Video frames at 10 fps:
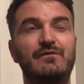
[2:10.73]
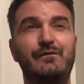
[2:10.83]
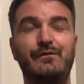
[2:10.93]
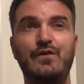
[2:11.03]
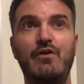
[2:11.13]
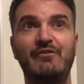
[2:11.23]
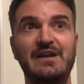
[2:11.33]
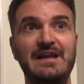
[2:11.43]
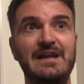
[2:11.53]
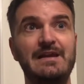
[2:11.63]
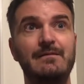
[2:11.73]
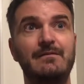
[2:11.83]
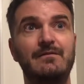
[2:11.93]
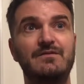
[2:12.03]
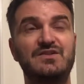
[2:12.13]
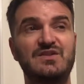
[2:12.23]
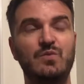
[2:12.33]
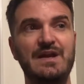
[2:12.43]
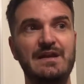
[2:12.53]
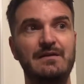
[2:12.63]
florally
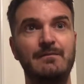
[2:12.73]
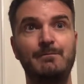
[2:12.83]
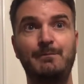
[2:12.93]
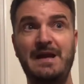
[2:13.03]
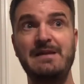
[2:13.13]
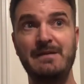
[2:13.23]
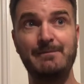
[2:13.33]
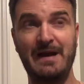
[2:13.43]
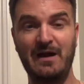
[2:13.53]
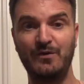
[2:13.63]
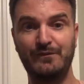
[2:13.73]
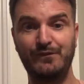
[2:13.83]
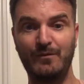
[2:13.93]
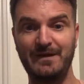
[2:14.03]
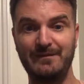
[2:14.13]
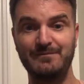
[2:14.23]
sweet baby powder from it.